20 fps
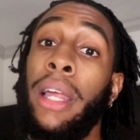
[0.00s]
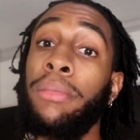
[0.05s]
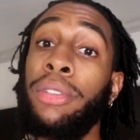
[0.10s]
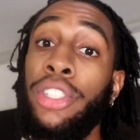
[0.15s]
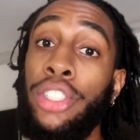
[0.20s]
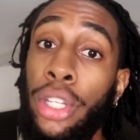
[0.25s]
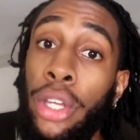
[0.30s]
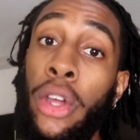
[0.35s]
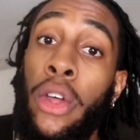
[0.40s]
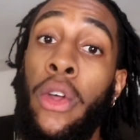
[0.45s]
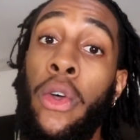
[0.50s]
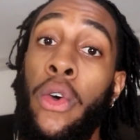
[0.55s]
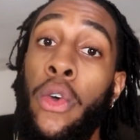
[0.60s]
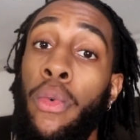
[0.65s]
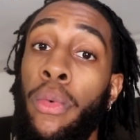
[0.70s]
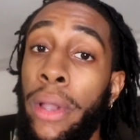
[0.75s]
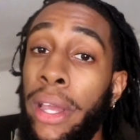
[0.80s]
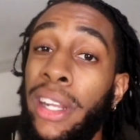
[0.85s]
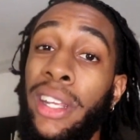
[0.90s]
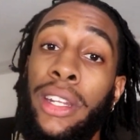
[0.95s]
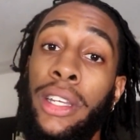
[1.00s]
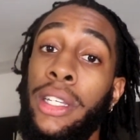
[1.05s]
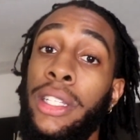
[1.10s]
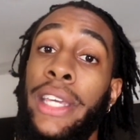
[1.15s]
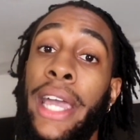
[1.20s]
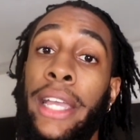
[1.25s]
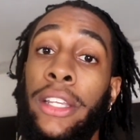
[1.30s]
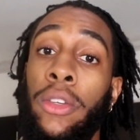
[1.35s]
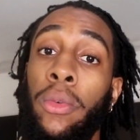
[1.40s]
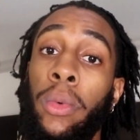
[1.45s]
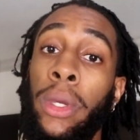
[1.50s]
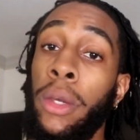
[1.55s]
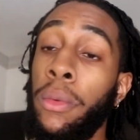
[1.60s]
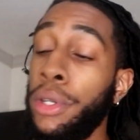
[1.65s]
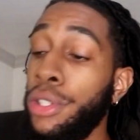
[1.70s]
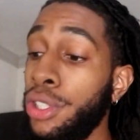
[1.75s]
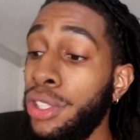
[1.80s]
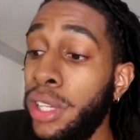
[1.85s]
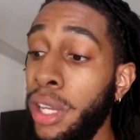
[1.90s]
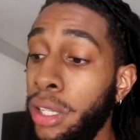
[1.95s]
I'm still ready to attack the week.
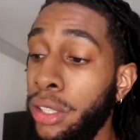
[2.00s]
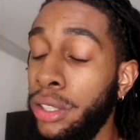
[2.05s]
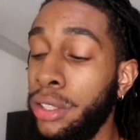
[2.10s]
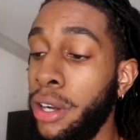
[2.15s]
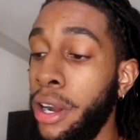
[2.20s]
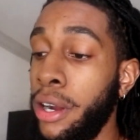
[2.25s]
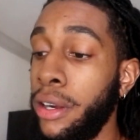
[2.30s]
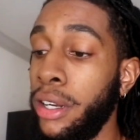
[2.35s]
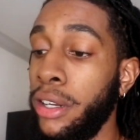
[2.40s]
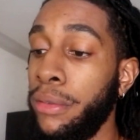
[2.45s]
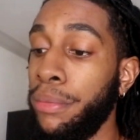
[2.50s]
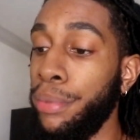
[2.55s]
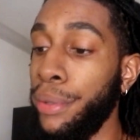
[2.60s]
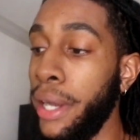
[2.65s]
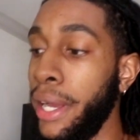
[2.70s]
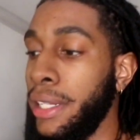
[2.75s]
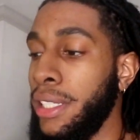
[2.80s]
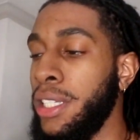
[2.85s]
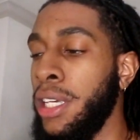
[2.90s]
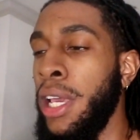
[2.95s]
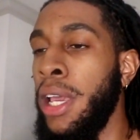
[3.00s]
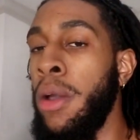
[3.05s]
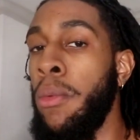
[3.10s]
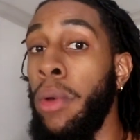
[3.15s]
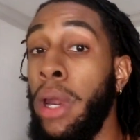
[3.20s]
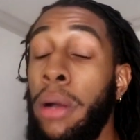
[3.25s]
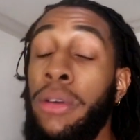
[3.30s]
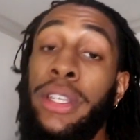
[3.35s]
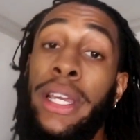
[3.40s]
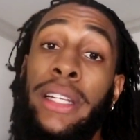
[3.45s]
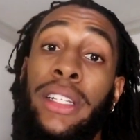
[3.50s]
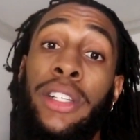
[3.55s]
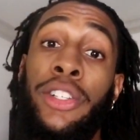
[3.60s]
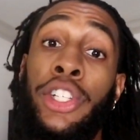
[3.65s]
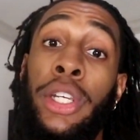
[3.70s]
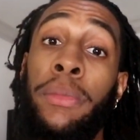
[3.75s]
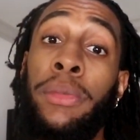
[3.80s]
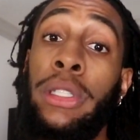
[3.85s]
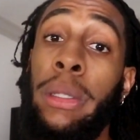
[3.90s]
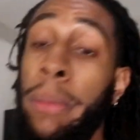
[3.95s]
We just getting started. But when I was at the
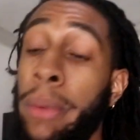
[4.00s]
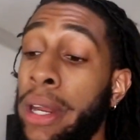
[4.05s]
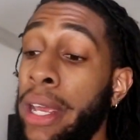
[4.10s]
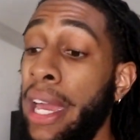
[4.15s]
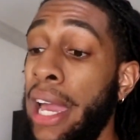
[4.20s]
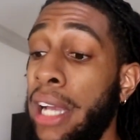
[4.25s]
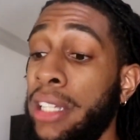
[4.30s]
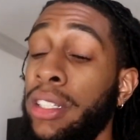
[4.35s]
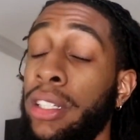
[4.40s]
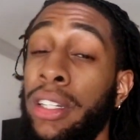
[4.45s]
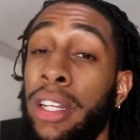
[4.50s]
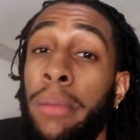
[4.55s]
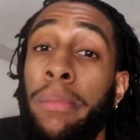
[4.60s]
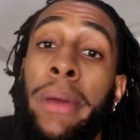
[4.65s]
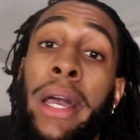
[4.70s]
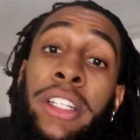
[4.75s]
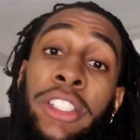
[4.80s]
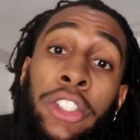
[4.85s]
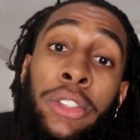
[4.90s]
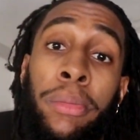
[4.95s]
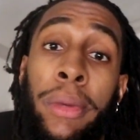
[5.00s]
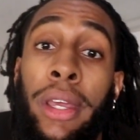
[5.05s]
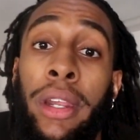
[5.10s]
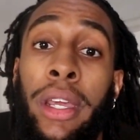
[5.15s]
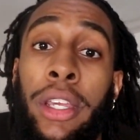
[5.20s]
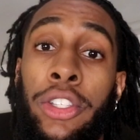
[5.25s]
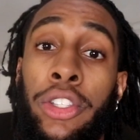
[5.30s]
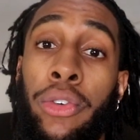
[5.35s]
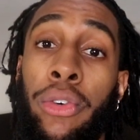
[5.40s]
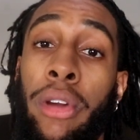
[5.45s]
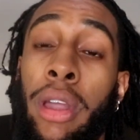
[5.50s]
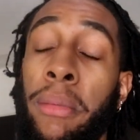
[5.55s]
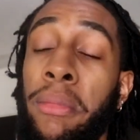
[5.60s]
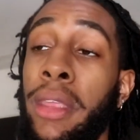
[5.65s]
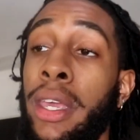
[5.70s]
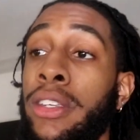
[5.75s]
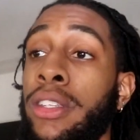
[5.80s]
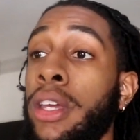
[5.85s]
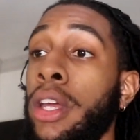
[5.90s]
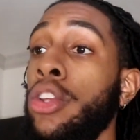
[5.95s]
gym, somebody actually did message me on Instagram
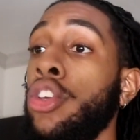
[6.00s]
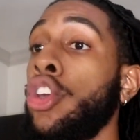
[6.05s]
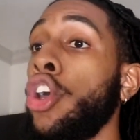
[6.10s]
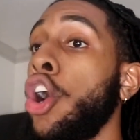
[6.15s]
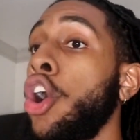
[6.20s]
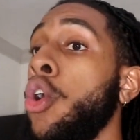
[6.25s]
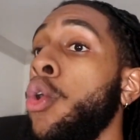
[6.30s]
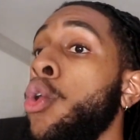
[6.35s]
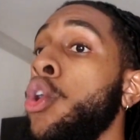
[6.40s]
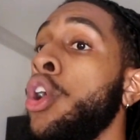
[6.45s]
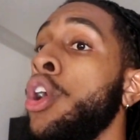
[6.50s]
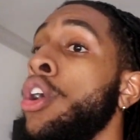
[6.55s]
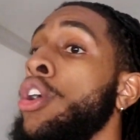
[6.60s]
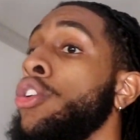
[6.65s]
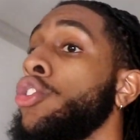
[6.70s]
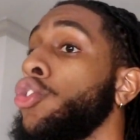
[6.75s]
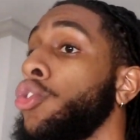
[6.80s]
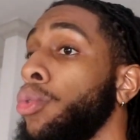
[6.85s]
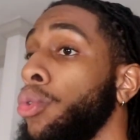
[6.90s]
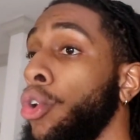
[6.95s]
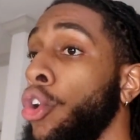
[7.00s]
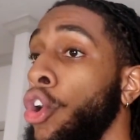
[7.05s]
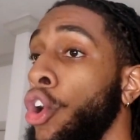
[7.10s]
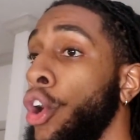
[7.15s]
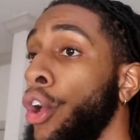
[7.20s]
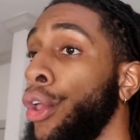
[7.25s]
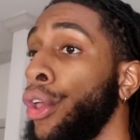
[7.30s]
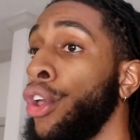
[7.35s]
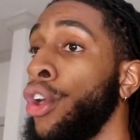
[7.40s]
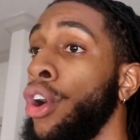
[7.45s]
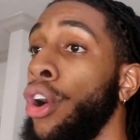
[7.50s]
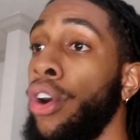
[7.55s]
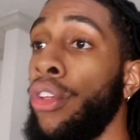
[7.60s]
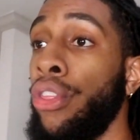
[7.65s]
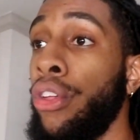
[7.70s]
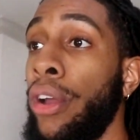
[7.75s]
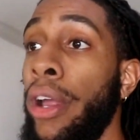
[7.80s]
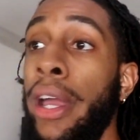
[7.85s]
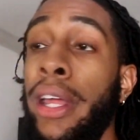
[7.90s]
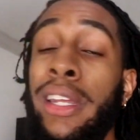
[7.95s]
and they said, yo, Jeroy, are
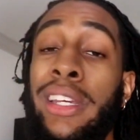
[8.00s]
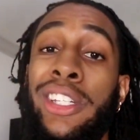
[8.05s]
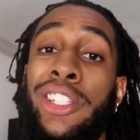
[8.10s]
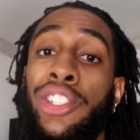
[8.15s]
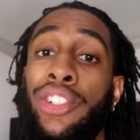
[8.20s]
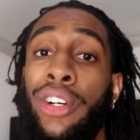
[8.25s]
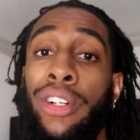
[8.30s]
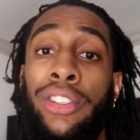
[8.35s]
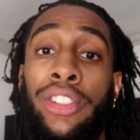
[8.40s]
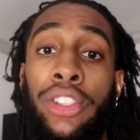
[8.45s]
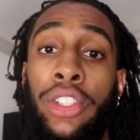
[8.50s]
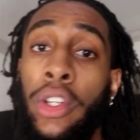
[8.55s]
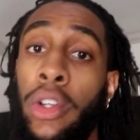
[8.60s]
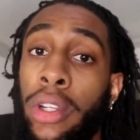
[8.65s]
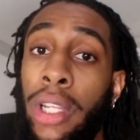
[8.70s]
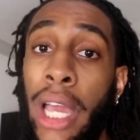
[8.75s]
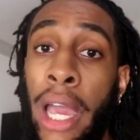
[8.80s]
there any shirts still